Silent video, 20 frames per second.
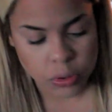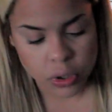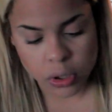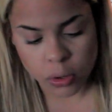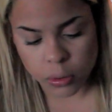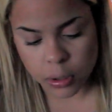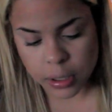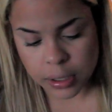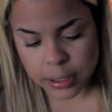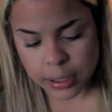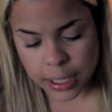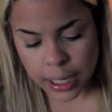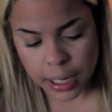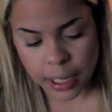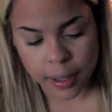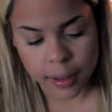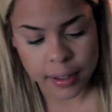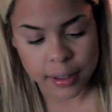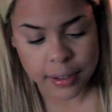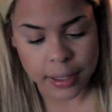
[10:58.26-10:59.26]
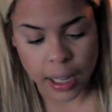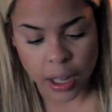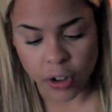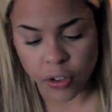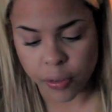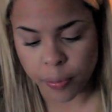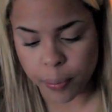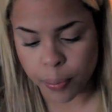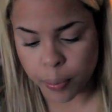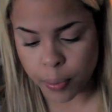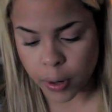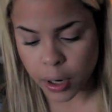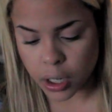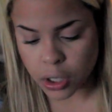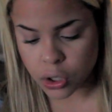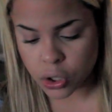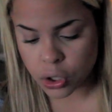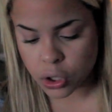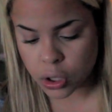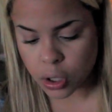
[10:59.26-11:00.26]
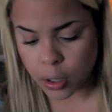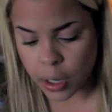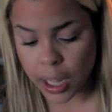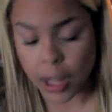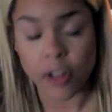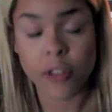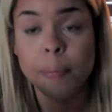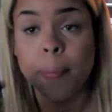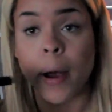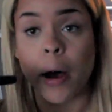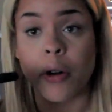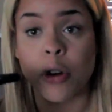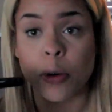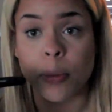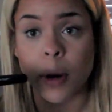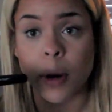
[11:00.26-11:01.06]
just going to take this Elf powder